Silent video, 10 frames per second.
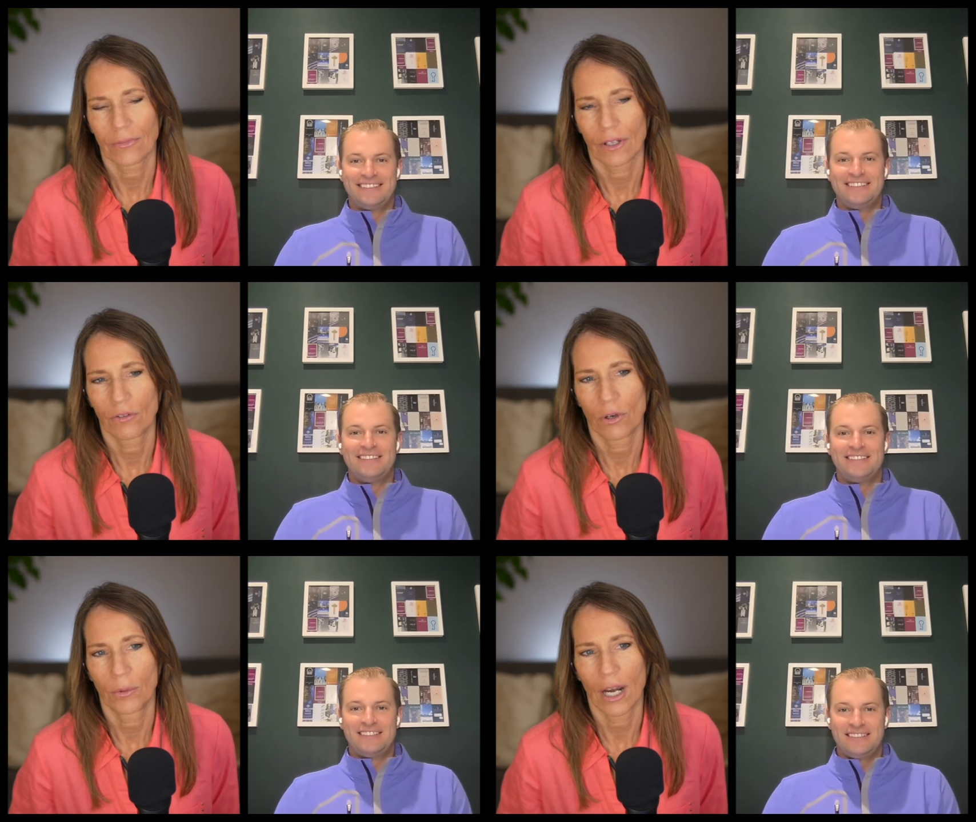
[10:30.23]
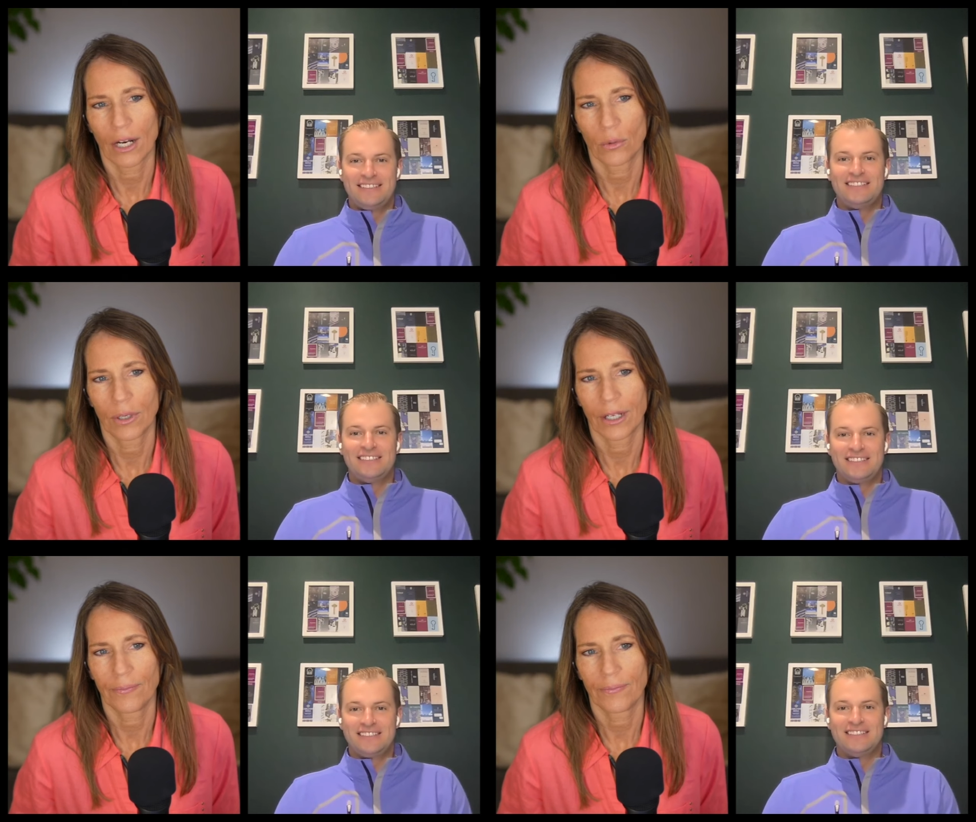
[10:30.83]
Speaker 1: former
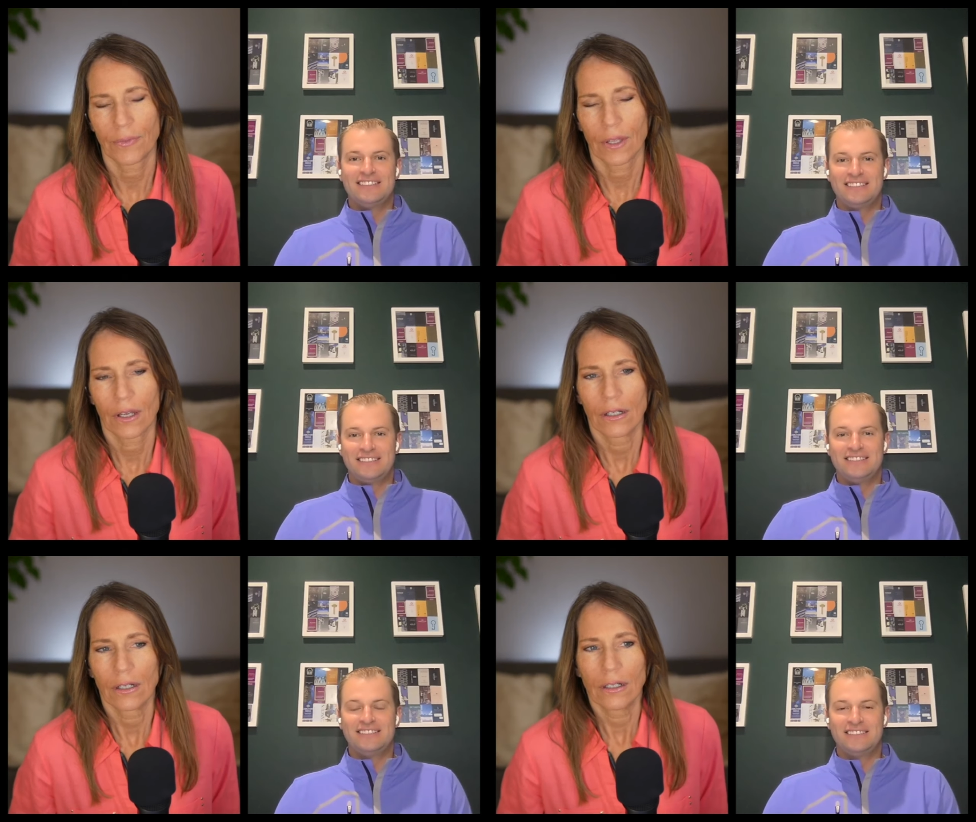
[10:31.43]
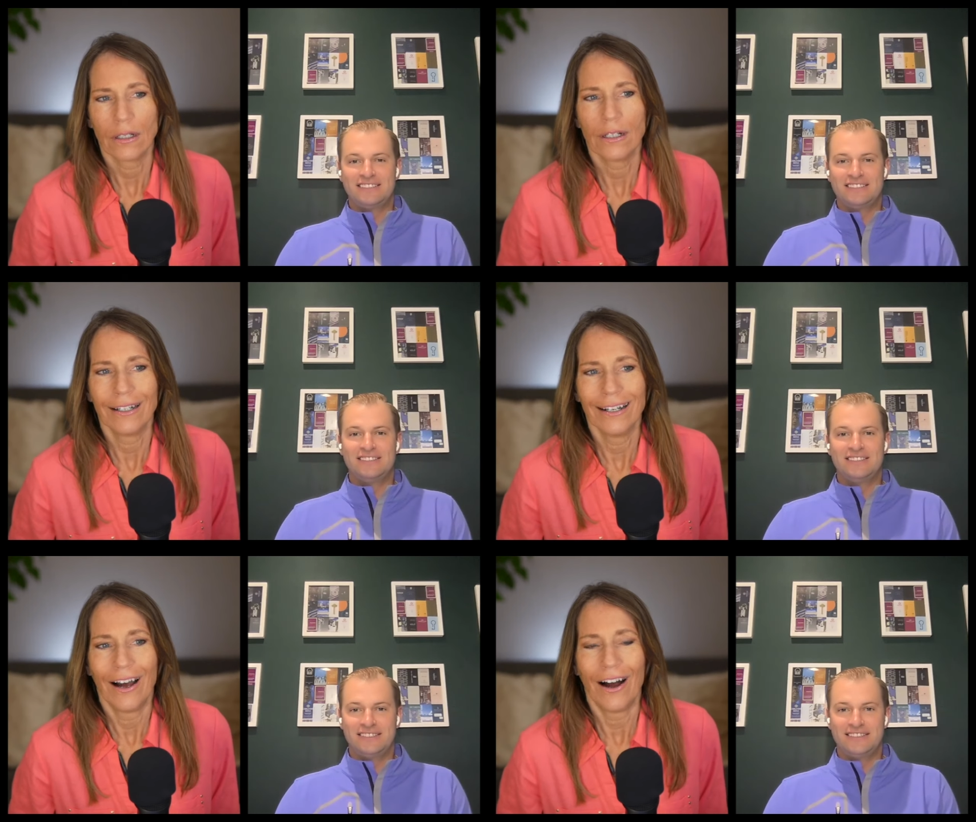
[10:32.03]
equity.
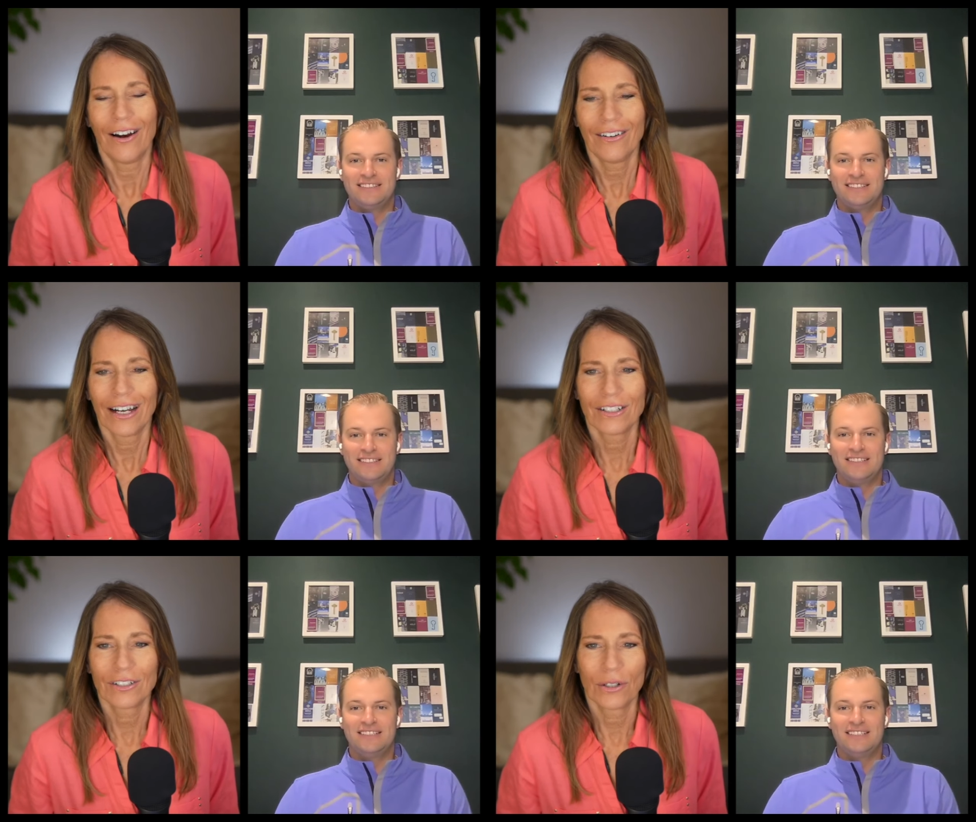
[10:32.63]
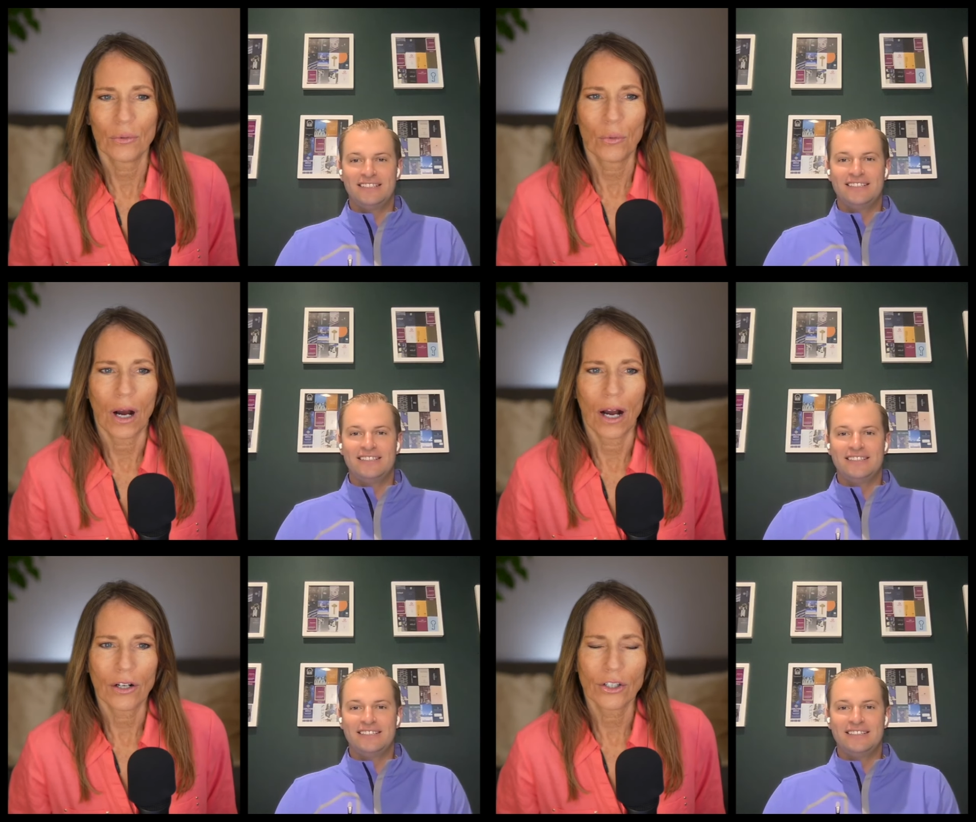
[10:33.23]
All right. So
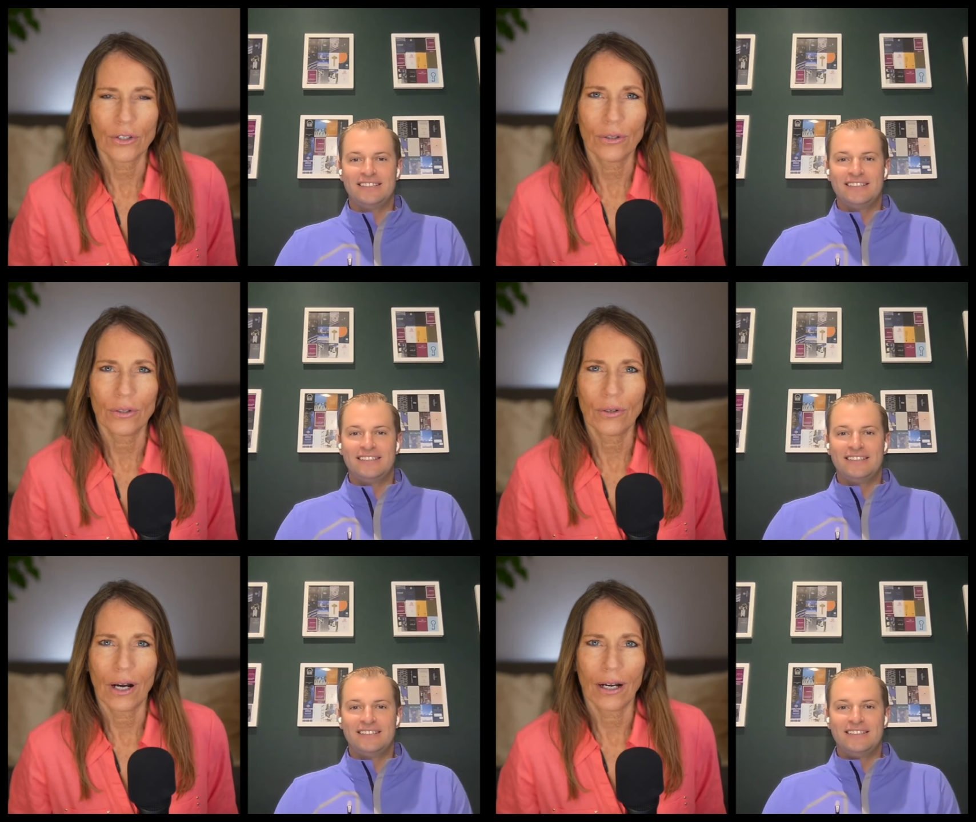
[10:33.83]
are you